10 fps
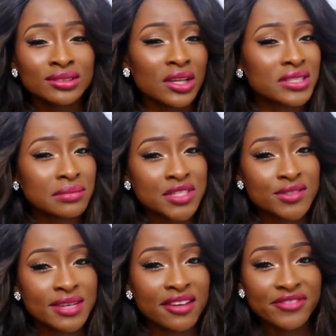not so much
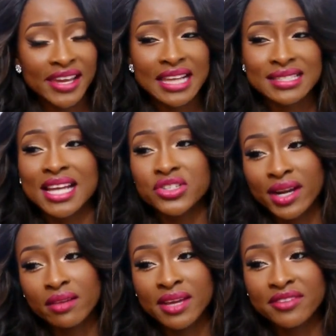for my face I
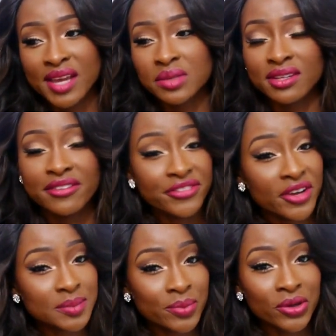tried it on my face when I
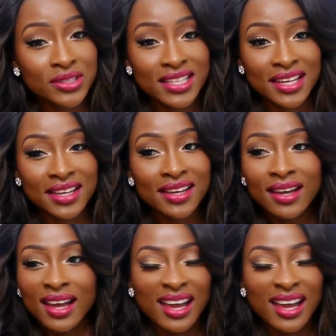first bought it